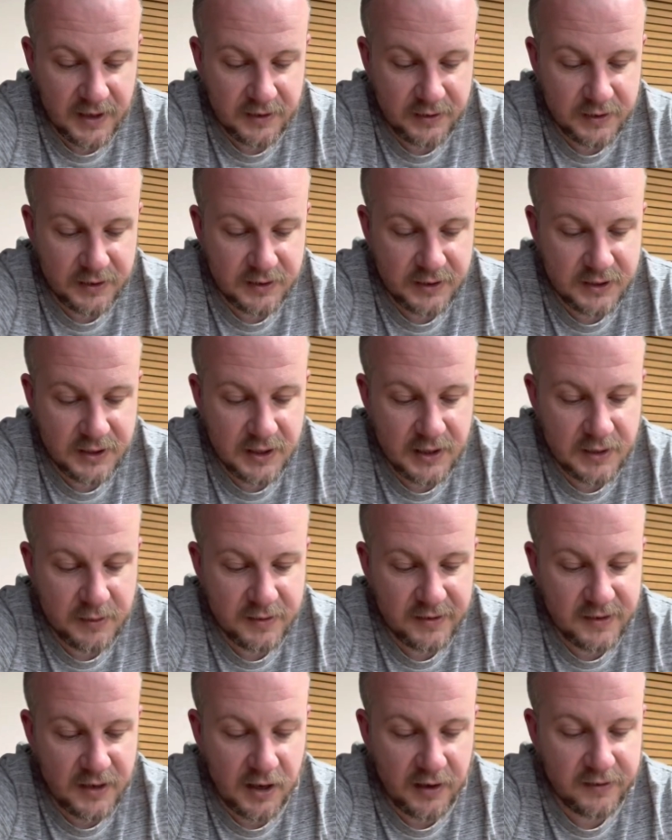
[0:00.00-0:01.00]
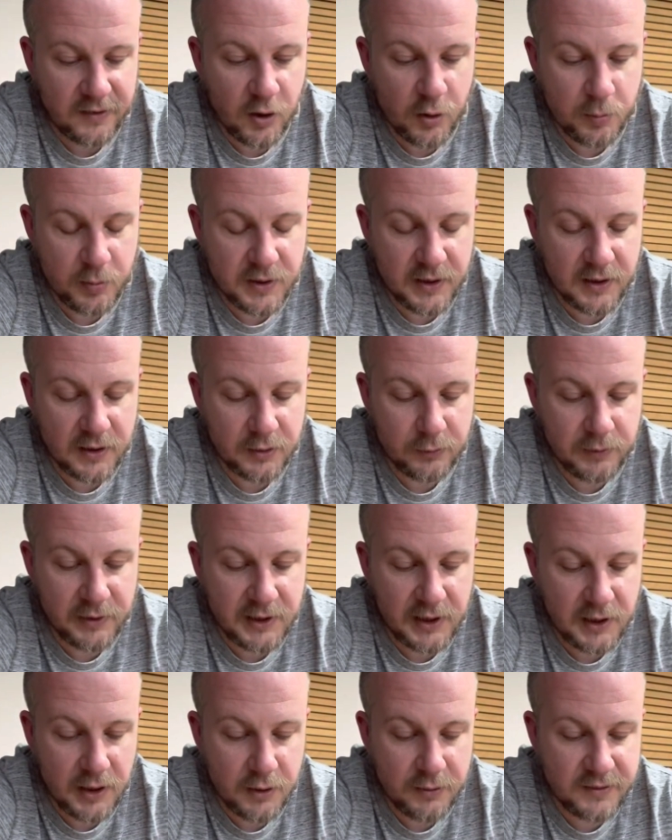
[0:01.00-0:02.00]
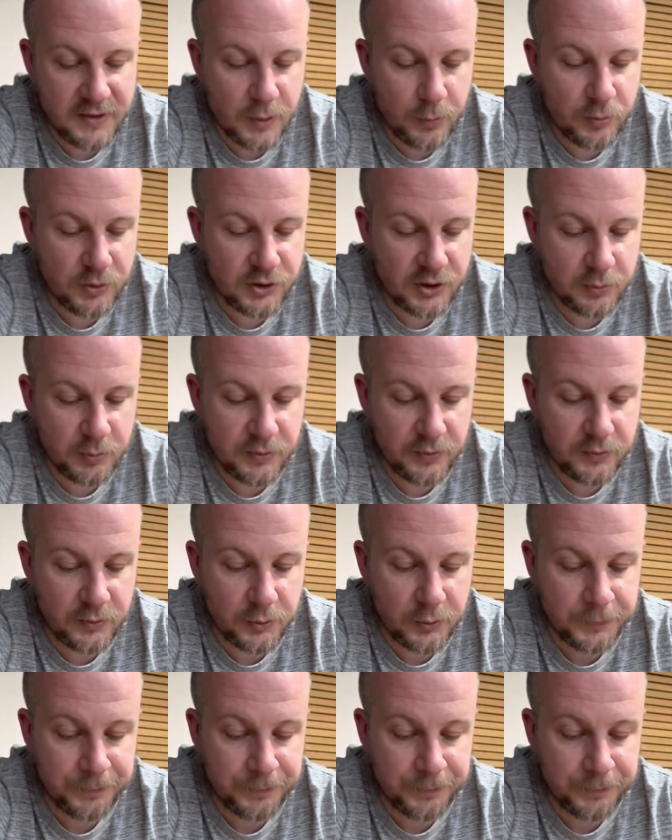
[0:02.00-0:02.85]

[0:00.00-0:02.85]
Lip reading: that starts opening at a really low temperature before.